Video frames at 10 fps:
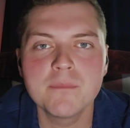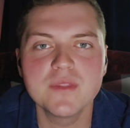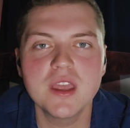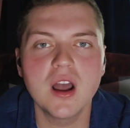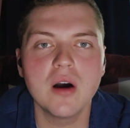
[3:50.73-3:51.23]

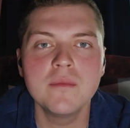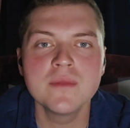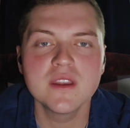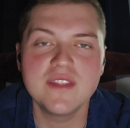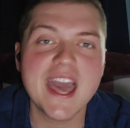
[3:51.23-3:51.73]

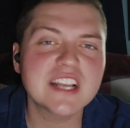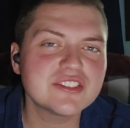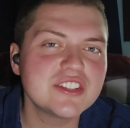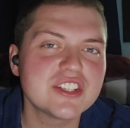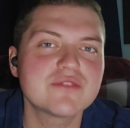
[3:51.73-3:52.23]
they
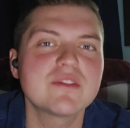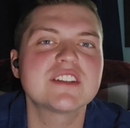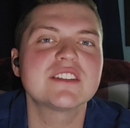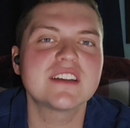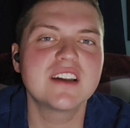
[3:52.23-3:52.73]
actually just
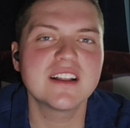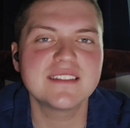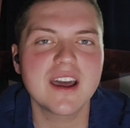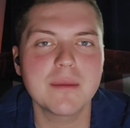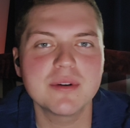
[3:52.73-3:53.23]
recently cut
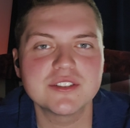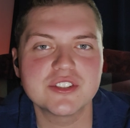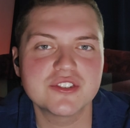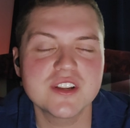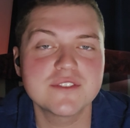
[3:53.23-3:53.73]
down a bunch
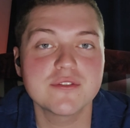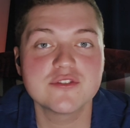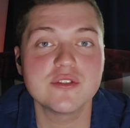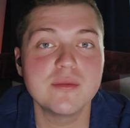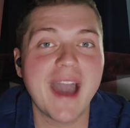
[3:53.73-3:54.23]
of trees for
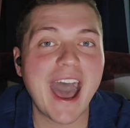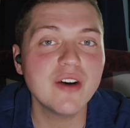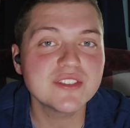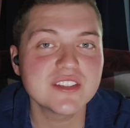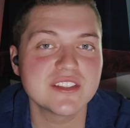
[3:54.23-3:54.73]
some new
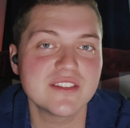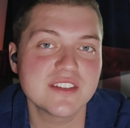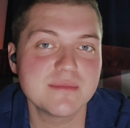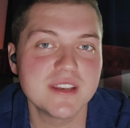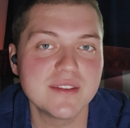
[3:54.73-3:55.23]
houses in
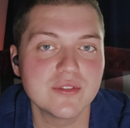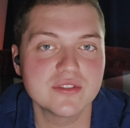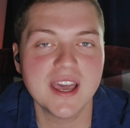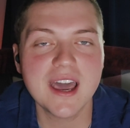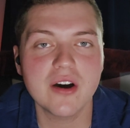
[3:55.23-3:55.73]
this medieval
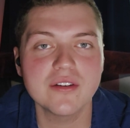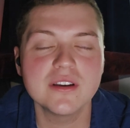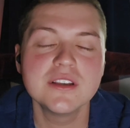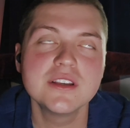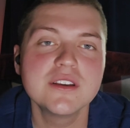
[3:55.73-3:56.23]
town.
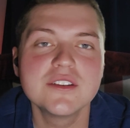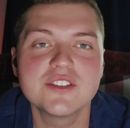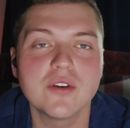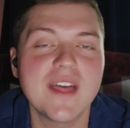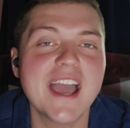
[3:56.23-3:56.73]

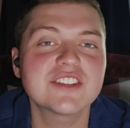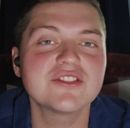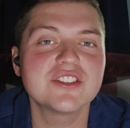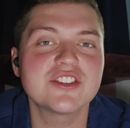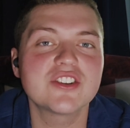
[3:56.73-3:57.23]
So they
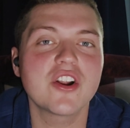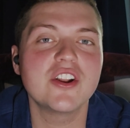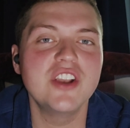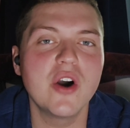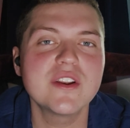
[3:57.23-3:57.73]
actually just
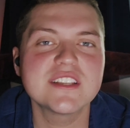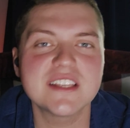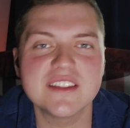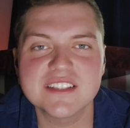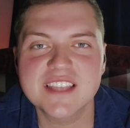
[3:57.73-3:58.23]
started
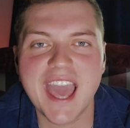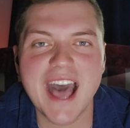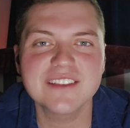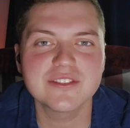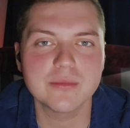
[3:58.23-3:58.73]
noticing this
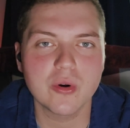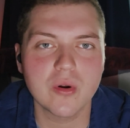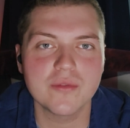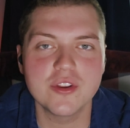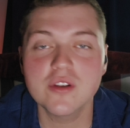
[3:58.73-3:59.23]
castle
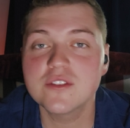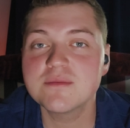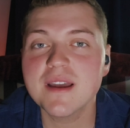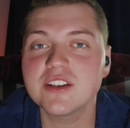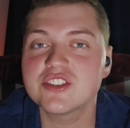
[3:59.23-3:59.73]
more. There's
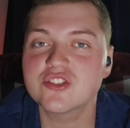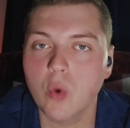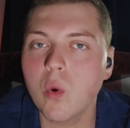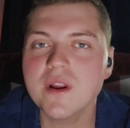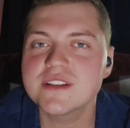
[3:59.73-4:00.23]
been
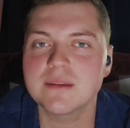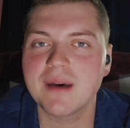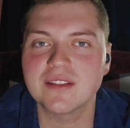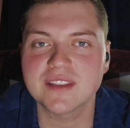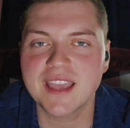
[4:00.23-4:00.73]
stories
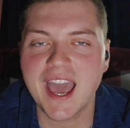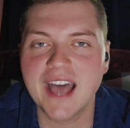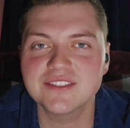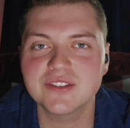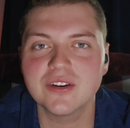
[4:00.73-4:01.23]
about the
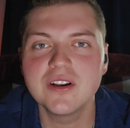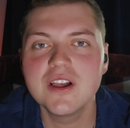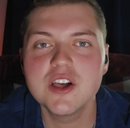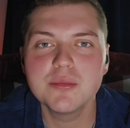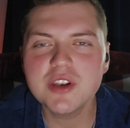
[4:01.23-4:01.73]
castle,
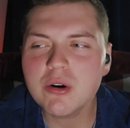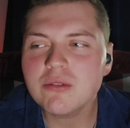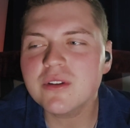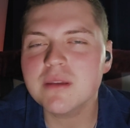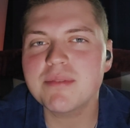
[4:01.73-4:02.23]
but no
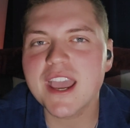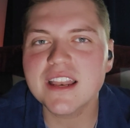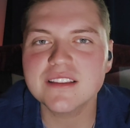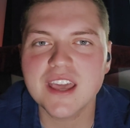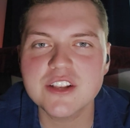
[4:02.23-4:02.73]
one really paid
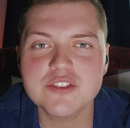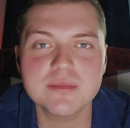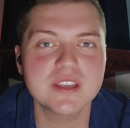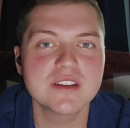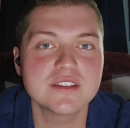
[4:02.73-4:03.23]
attention
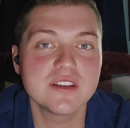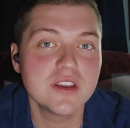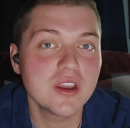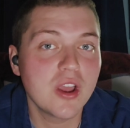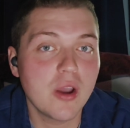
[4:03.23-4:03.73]
because
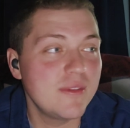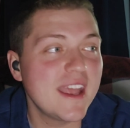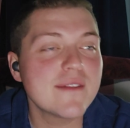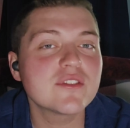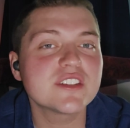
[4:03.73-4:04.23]

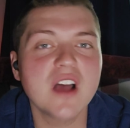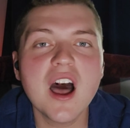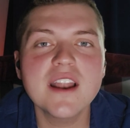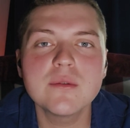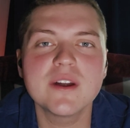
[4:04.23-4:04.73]
they never
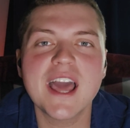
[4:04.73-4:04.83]
saw anyone